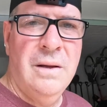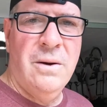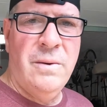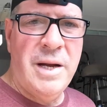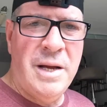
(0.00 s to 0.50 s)

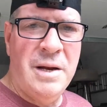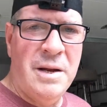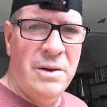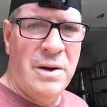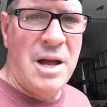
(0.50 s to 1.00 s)
All right,
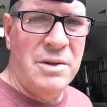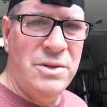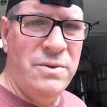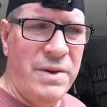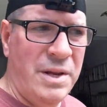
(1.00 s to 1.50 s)
another
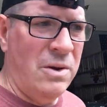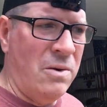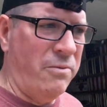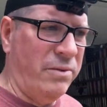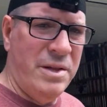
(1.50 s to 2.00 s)
how-to video.
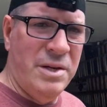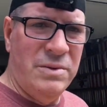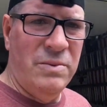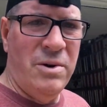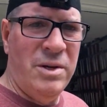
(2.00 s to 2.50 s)
Hopefully
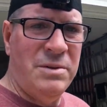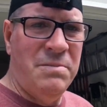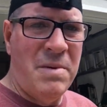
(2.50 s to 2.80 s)
this works.